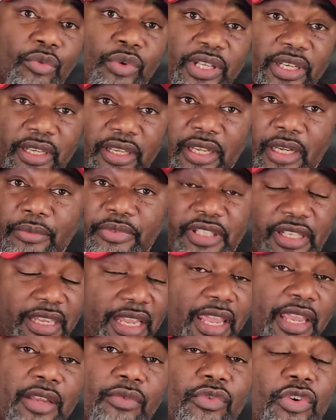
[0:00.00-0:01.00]
when it comes to
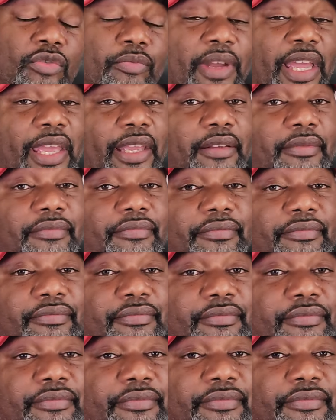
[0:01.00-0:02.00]
Kane Womack.
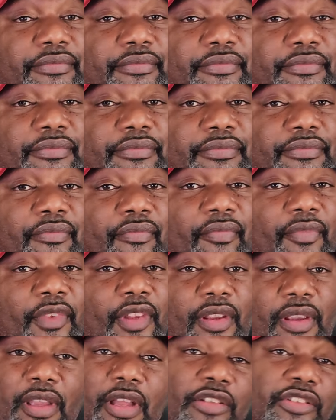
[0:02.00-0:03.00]

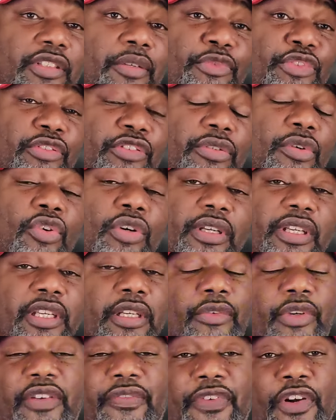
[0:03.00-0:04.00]
Because I'm sure
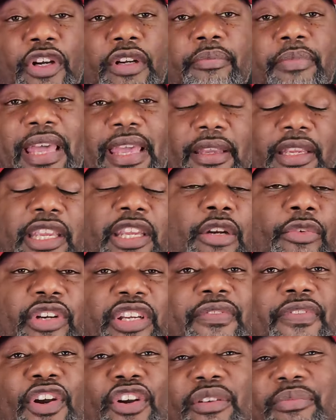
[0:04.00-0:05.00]
he'll revert back
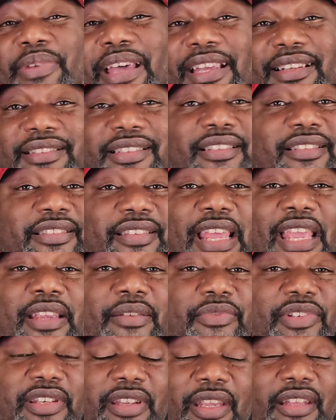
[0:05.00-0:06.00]
to the
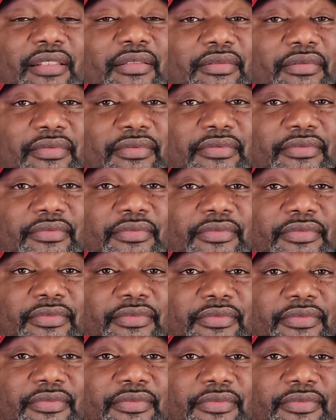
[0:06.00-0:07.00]
same shit.
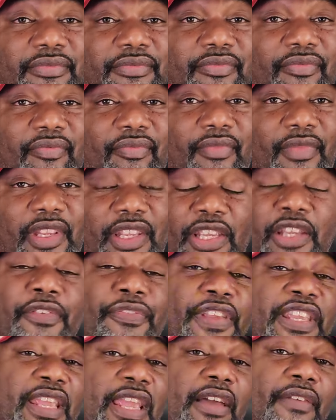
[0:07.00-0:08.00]

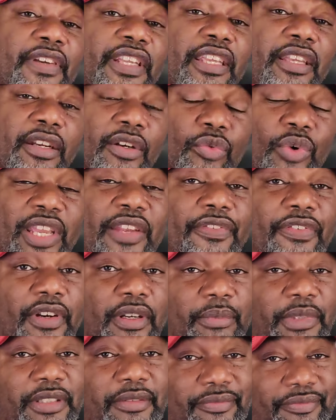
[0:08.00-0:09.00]
If he ever get away
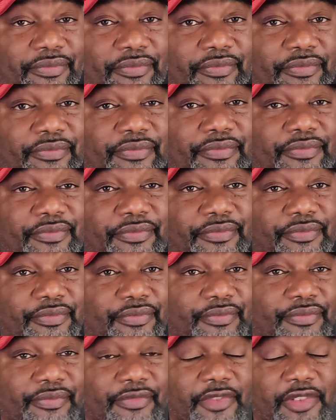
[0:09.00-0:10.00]
from it.
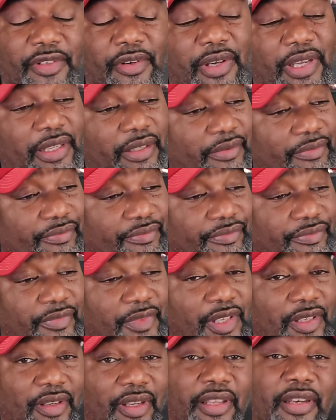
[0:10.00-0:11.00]
So, hey.
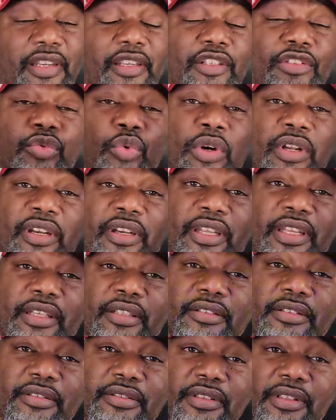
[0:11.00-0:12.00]
It is what it
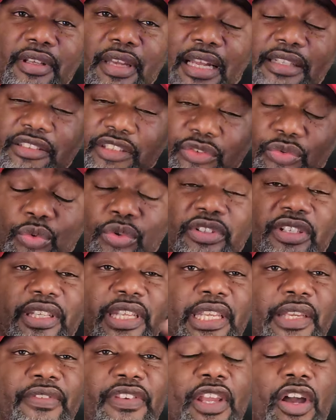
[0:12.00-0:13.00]
is. I just wanted to
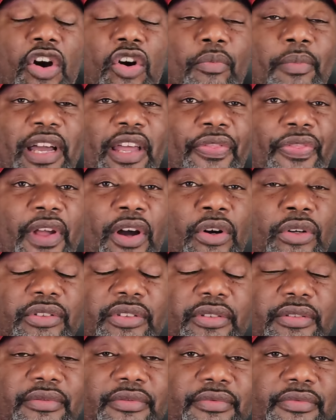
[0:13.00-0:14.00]
give y'all my
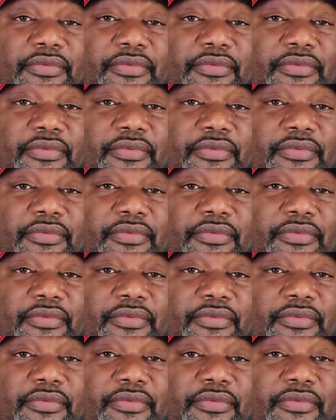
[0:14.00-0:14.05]
thoughts.